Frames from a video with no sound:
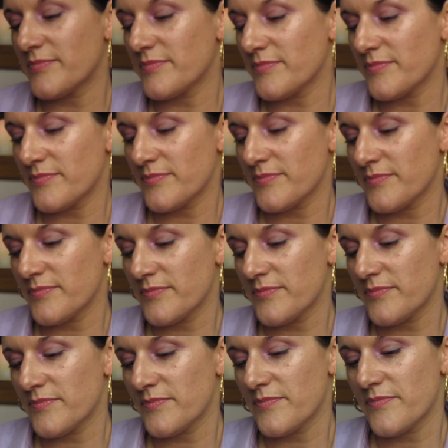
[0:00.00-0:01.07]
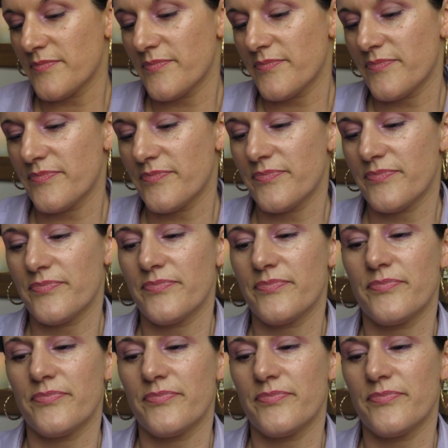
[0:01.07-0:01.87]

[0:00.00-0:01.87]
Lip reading: Nobody speaks.